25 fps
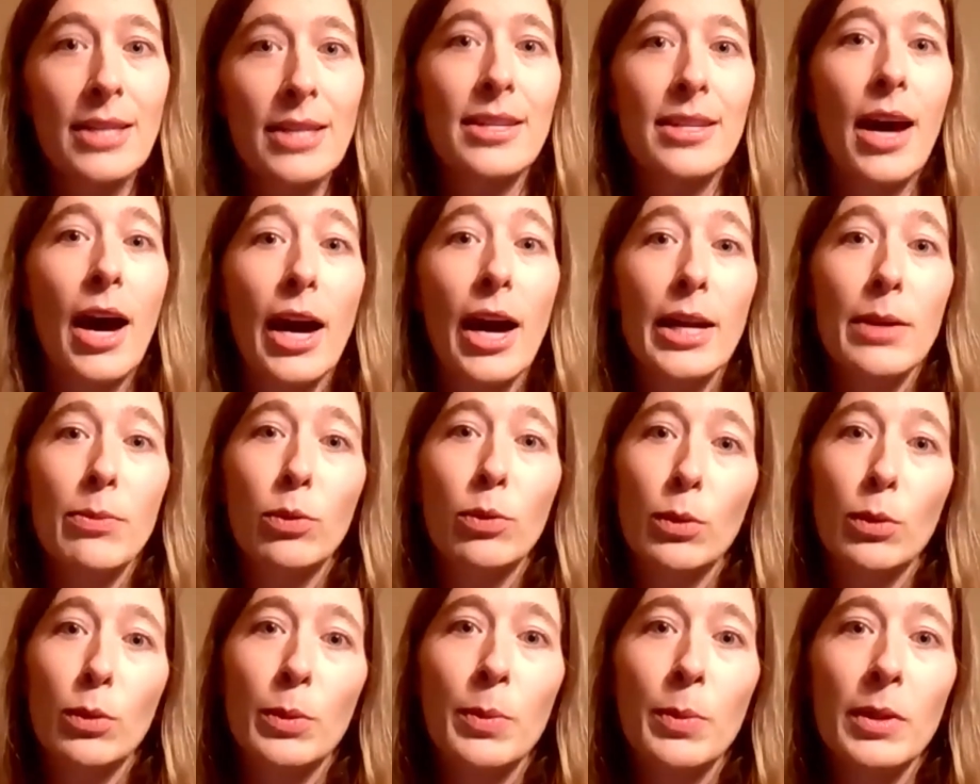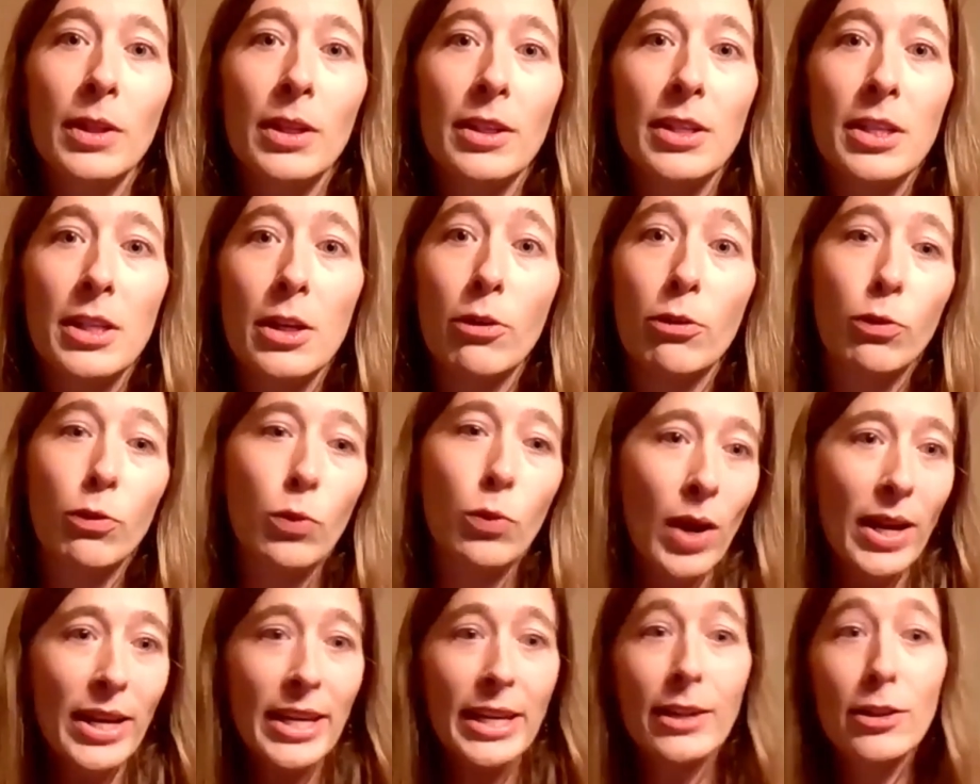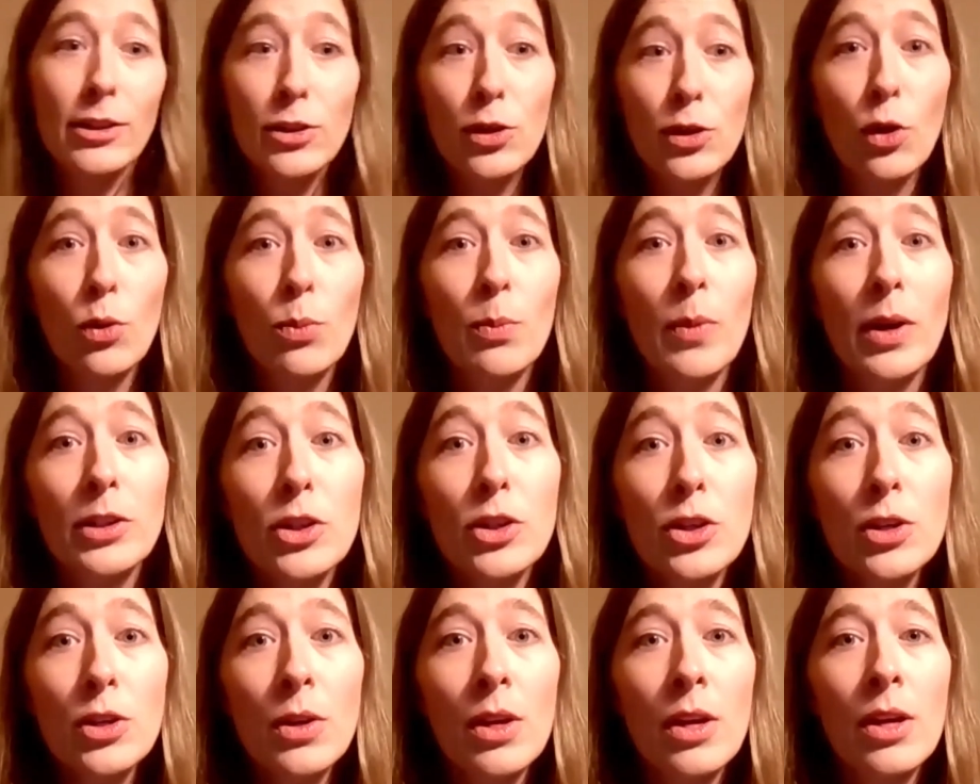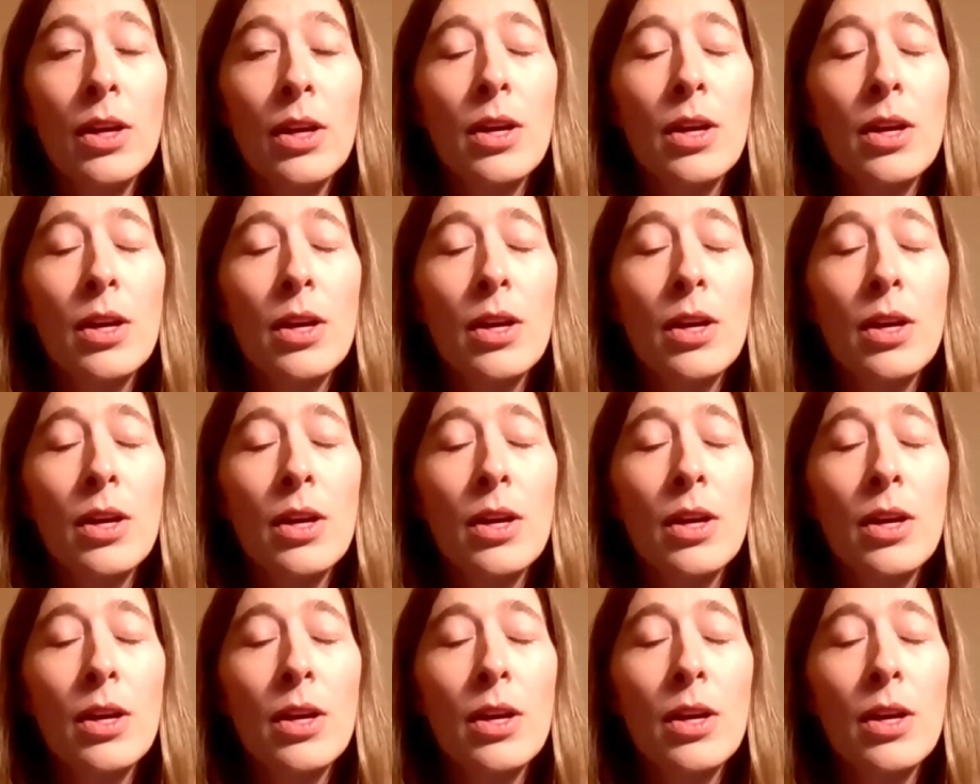has a high probability of weighing so much,